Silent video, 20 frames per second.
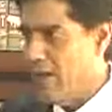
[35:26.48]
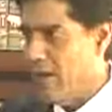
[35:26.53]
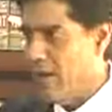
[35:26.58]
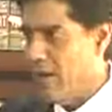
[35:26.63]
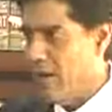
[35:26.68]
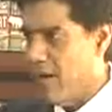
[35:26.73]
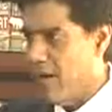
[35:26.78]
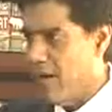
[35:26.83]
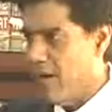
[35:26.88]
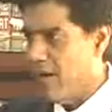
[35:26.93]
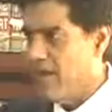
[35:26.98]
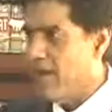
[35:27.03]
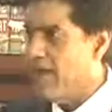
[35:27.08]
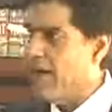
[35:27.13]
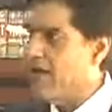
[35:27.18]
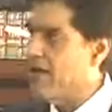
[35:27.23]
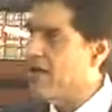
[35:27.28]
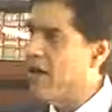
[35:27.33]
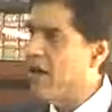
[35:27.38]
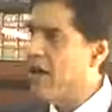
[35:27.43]
Otherwise,
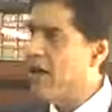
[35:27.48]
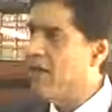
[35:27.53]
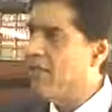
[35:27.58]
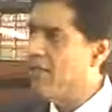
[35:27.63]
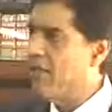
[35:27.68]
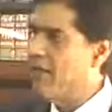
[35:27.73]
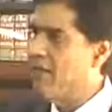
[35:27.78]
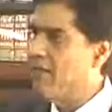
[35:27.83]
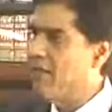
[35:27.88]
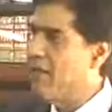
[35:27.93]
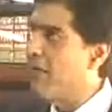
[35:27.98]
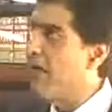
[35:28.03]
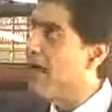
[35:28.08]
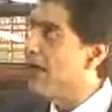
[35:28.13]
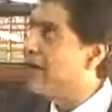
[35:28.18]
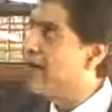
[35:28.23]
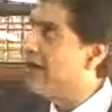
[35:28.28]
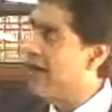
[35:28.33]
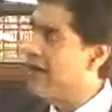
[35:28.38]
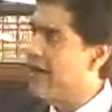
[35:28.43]
all of them will buy
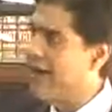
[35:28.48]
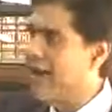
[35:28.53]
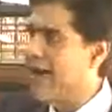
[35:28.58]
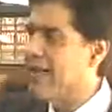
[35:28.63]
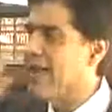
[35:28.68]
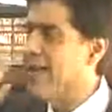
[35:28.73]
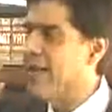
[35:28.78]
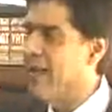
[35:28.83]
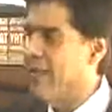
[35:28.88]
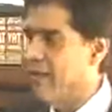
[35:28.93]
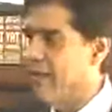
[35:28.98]
the entire thing.